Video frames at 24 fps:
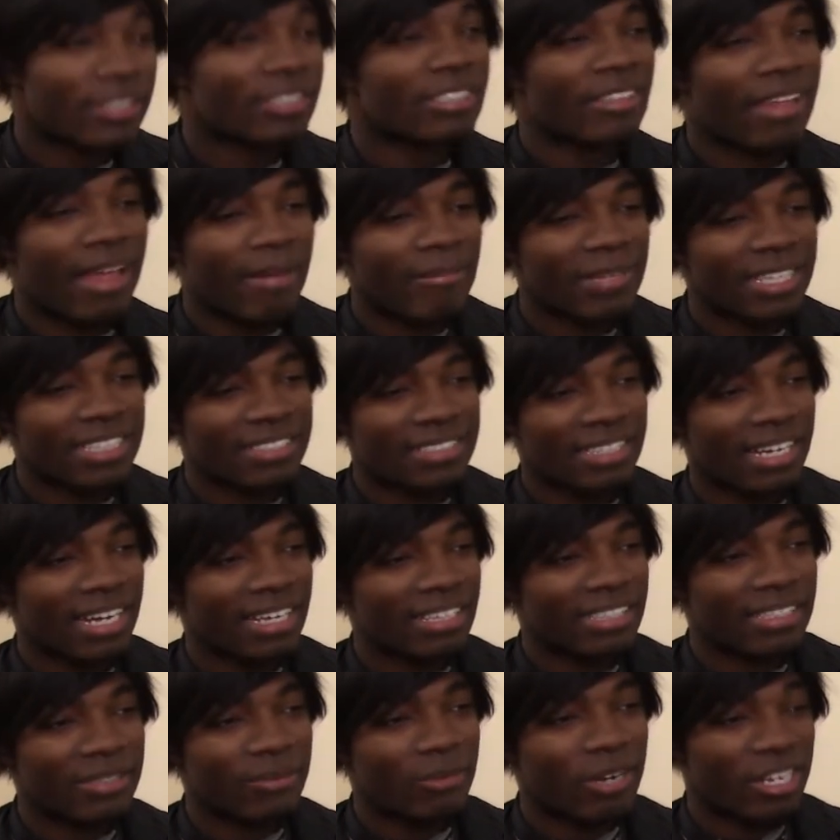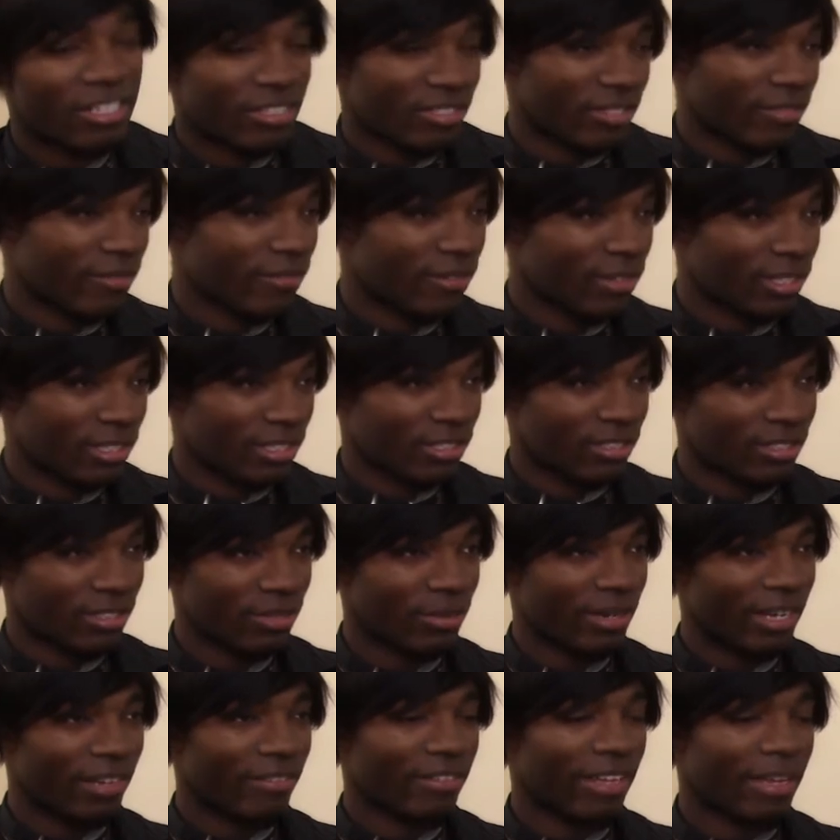so that means that I did watch the first
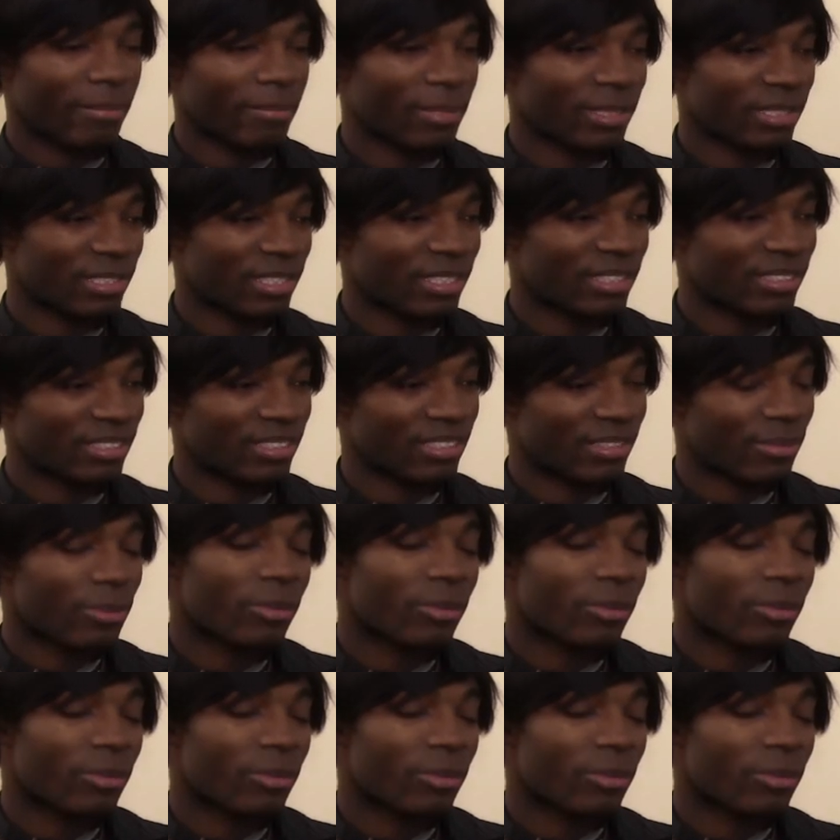12 episodes,